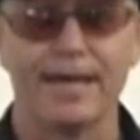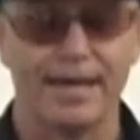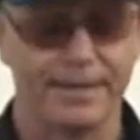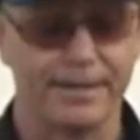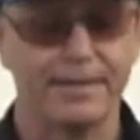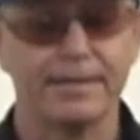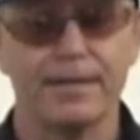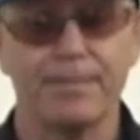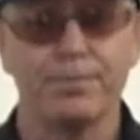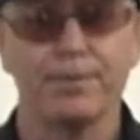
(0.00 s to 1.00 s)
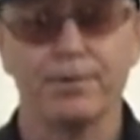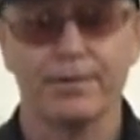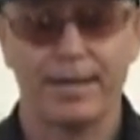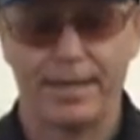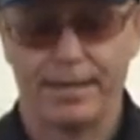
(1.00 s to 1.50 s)
And I cup her
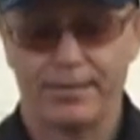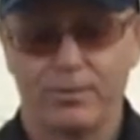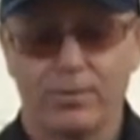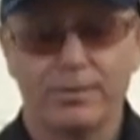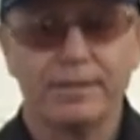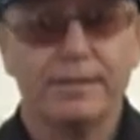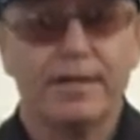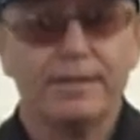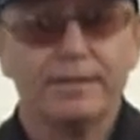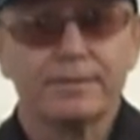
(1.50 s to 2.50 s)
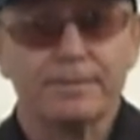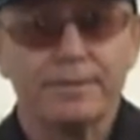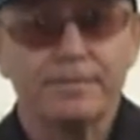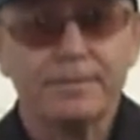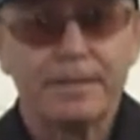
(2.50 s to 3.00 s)
hand holding the ice
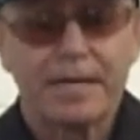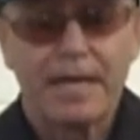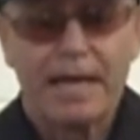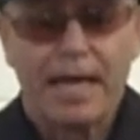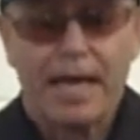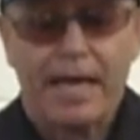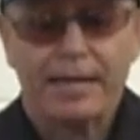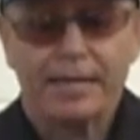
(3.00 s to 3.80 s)
cream, and I